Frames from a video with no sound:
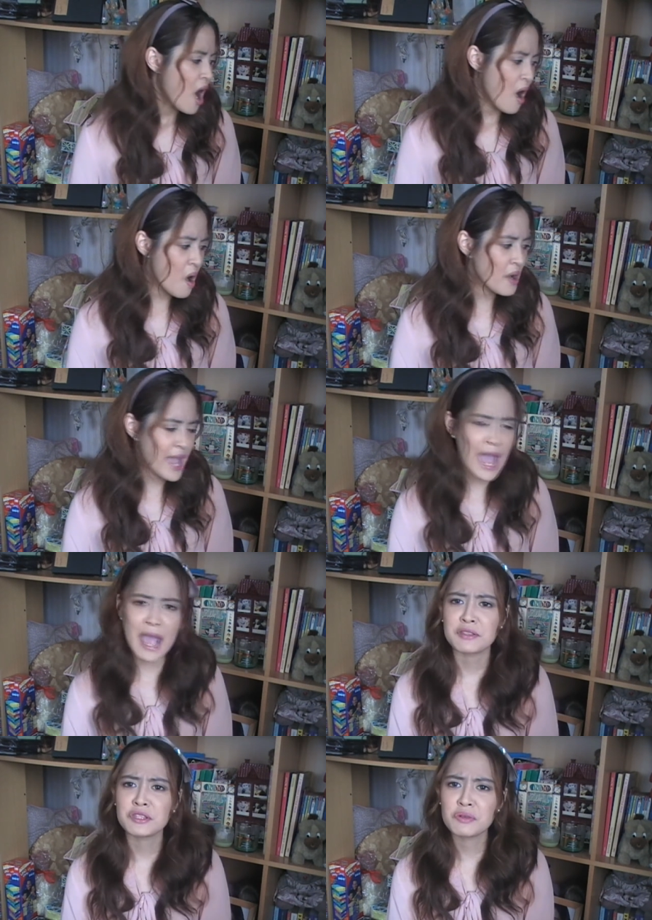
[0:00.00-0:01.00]

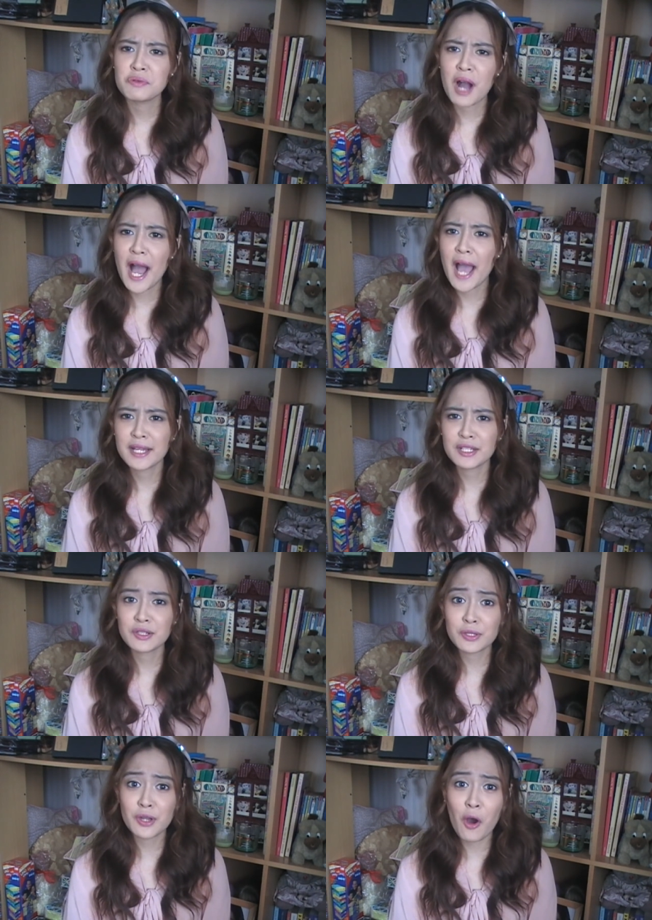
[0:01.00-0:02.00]
Okay, so I don't